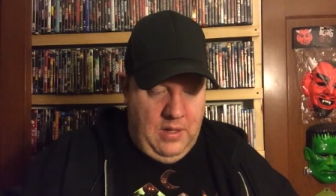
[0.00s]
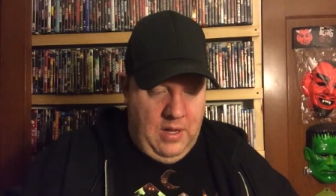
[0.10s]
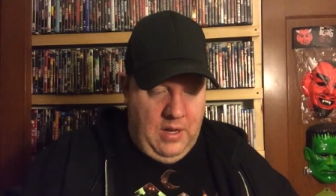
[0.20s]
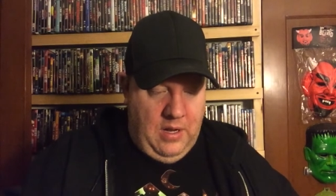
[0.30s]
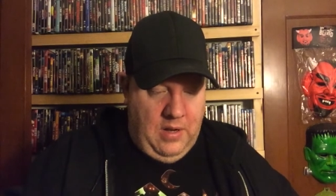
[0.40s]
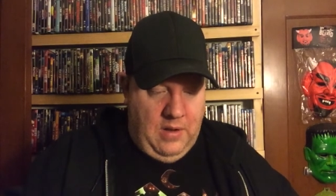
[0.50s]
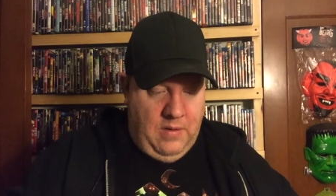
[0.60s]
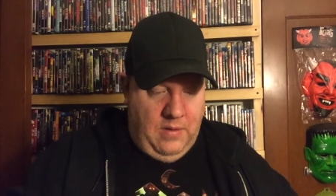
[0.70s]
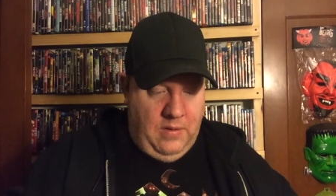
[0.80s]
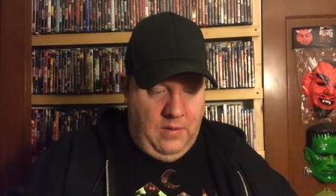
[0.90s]
on here.
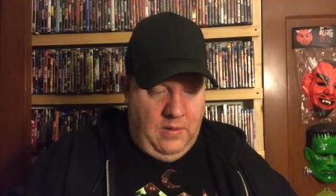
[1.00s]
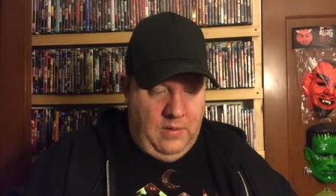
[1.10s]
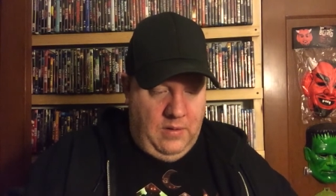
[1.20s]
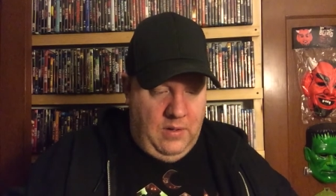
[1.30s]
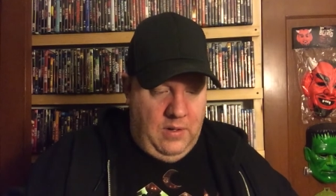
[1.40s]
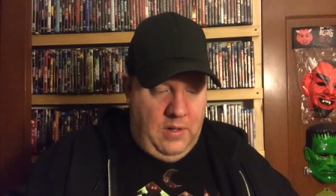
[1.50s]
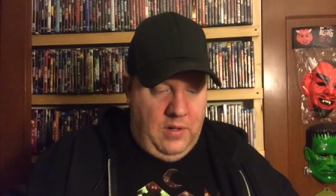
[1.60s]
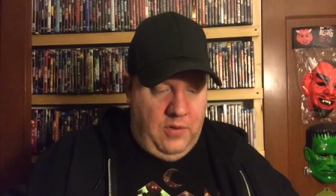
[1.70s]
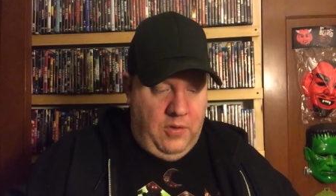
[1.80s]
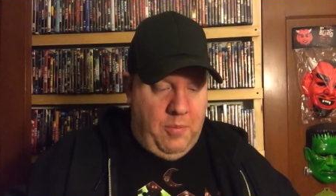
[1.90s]

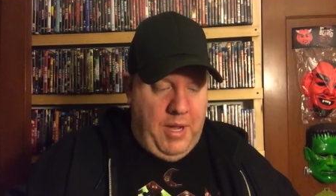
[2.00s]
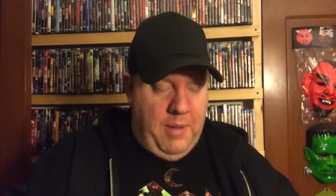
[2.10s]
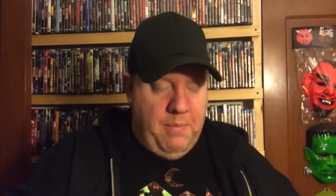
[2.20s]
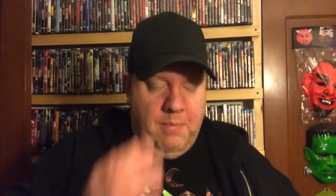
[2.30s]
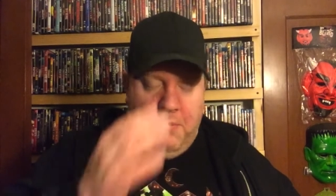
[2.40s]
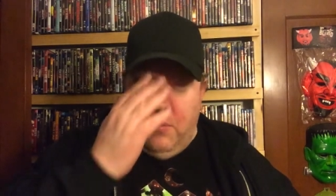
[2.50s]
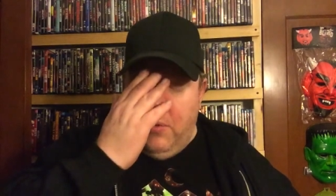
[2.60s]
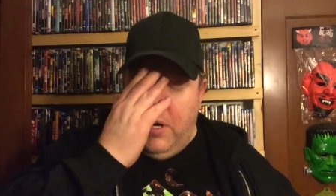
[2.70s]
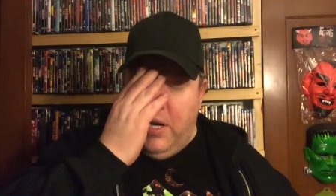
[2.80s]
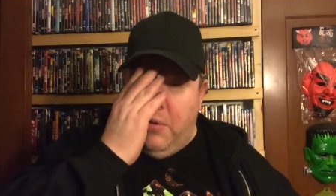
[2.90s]
Joe Bob,
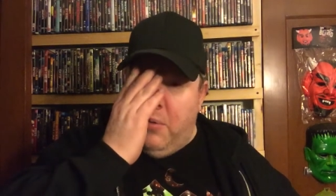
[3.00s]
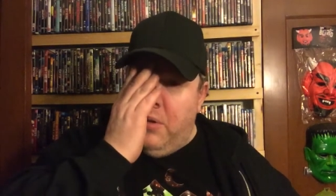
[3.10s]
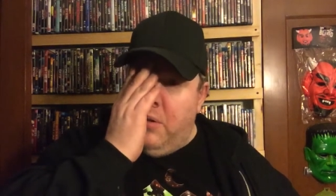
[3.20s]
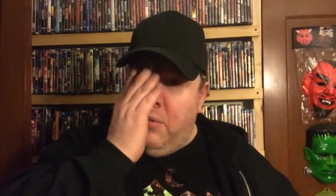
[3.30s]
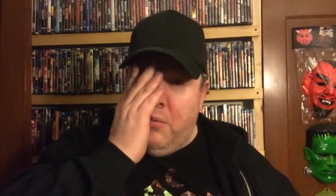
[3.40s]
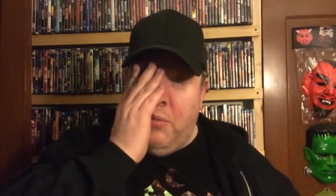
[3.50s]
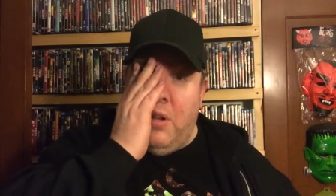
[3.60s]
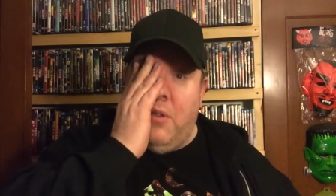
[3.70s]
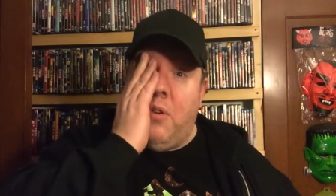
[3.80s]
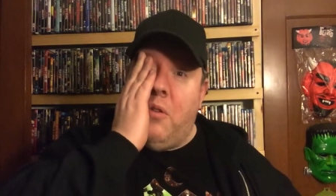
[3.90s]
wow,
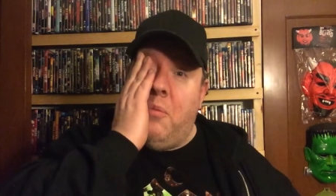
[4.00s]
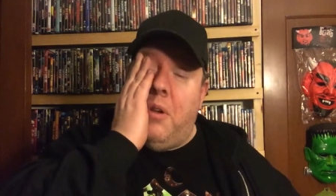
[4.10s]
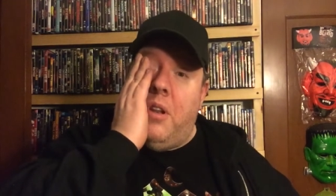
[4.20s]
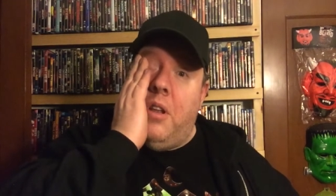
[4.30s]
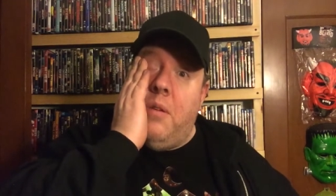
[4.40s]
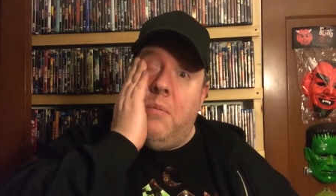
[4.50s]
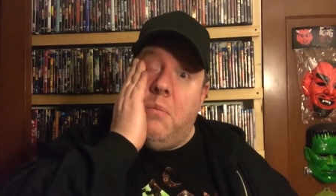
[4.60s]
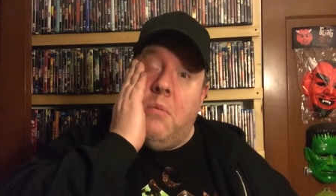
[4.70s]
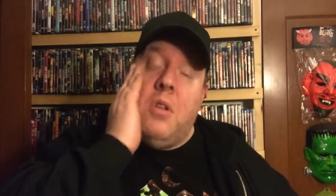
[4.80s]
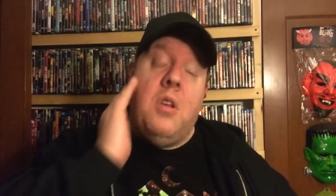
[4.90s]
what is wrong with me today?
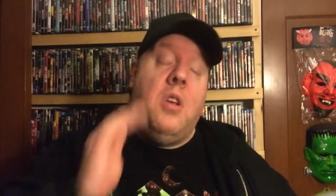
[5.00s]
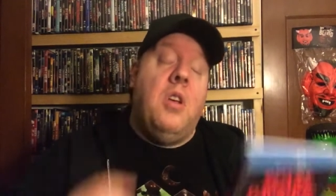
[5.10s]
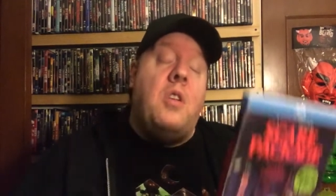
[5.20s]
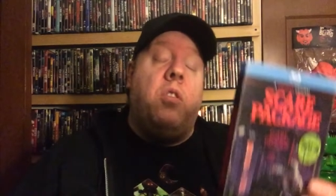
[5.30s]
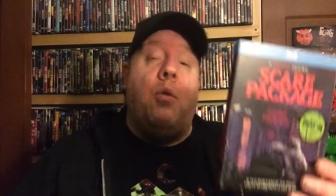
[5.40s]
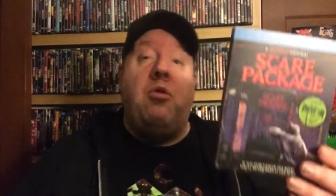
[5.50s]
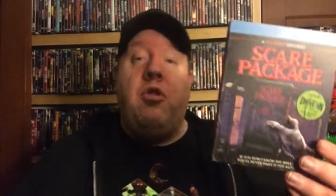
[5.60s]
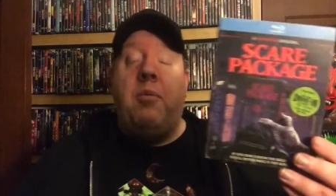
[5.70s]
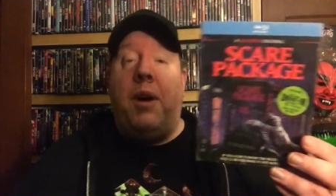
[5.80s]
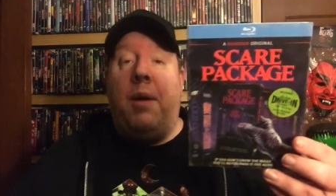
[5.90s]
So with
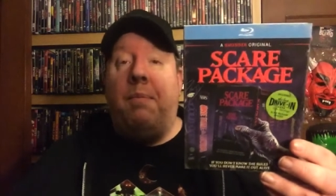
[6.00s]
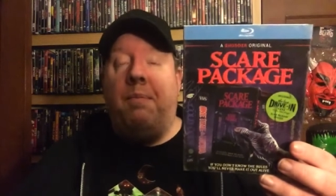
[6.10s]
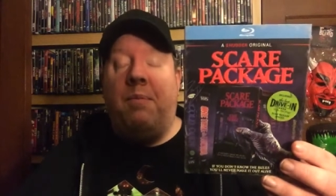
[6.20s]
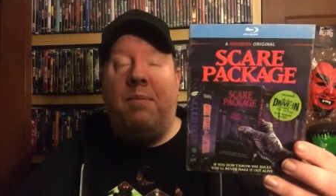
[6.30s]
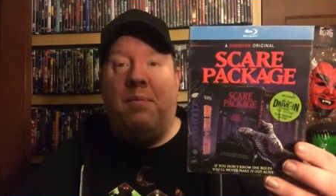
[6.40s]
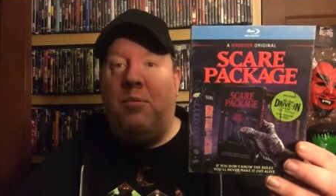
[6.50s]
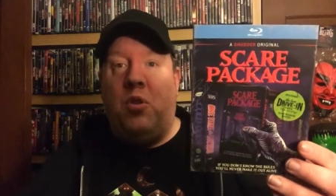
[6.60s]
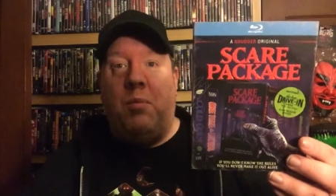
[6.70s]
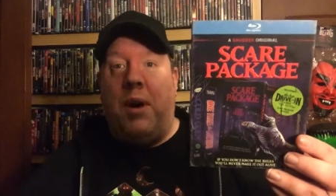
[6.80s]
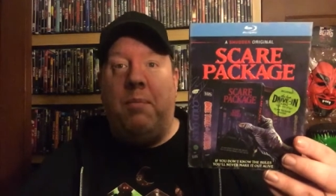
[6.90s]
Joe Bob,
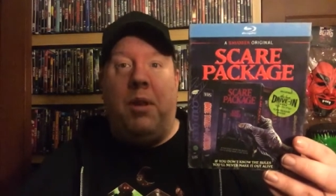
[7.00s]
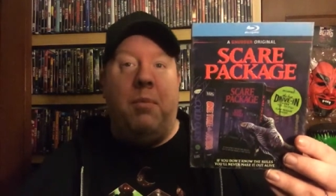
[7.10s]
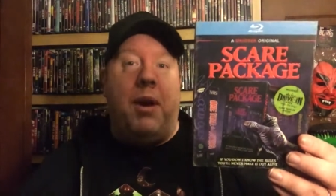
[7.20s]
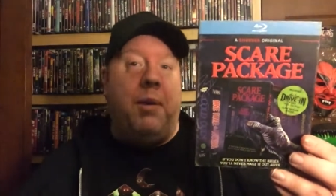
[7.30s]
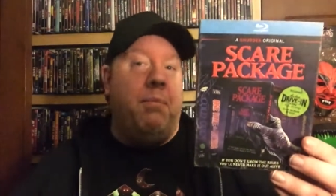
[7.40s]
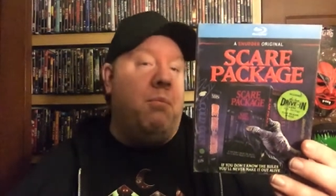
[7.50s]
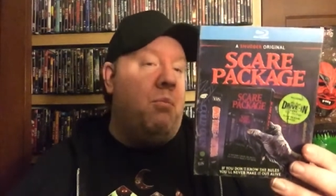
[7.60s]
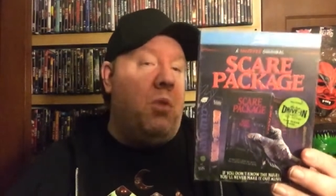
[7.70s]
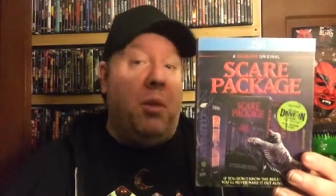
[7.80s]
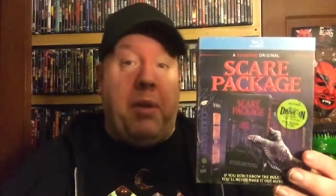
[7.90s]
Joe Bob, Billy Bob,
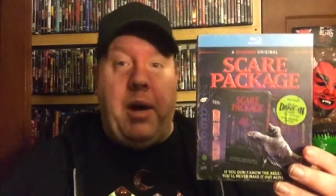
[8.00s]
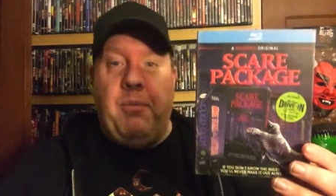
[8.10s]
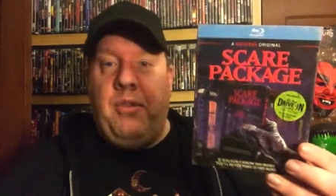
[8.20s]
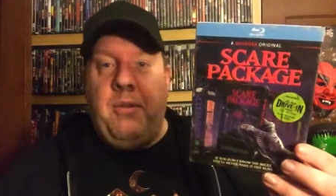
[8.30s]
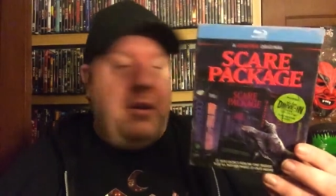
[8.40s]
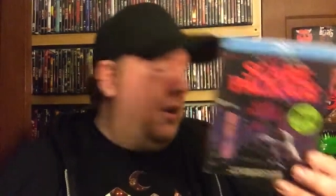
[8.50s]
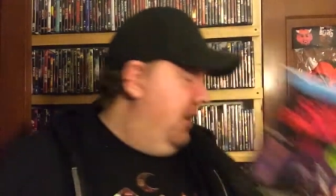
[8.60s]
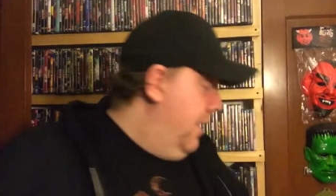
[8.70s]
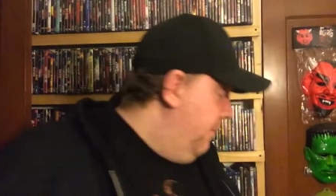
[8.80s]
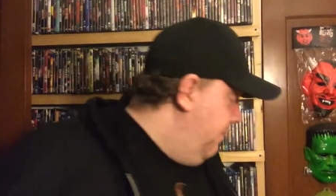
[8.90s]
one of the Bobs.
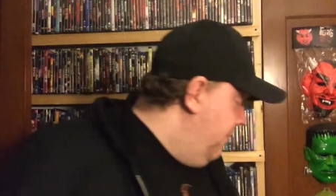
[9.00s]
Yeah.